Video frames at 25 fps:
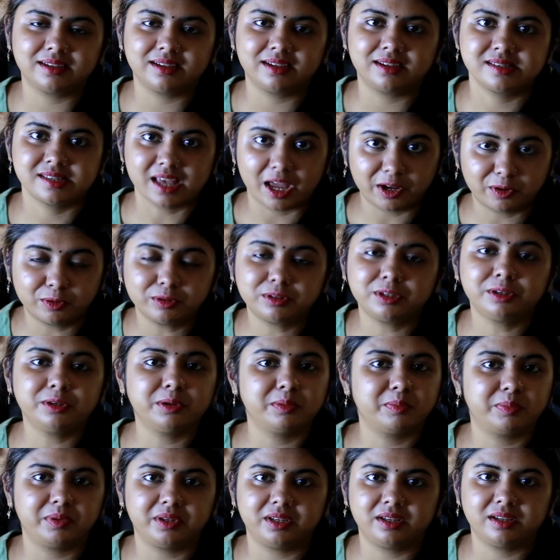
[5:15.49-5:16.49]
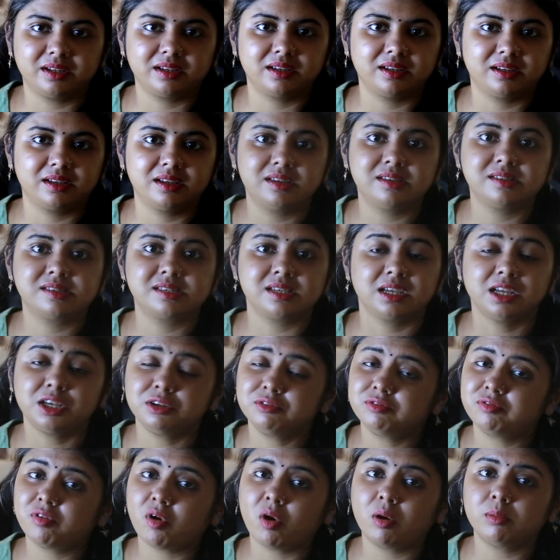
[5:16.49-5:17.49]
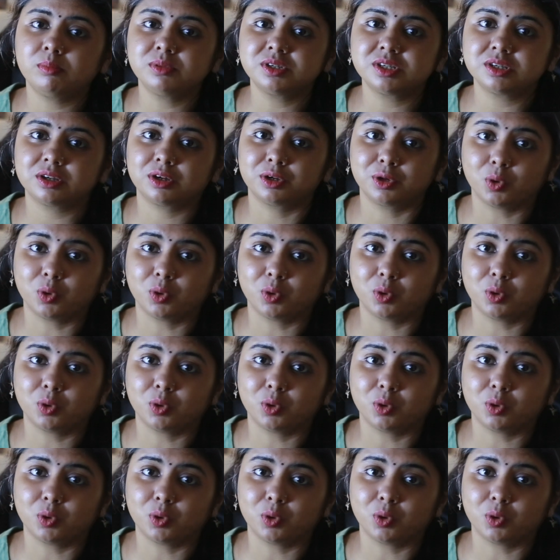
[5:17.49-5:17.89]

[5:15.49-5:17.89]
psychotherapy is informed,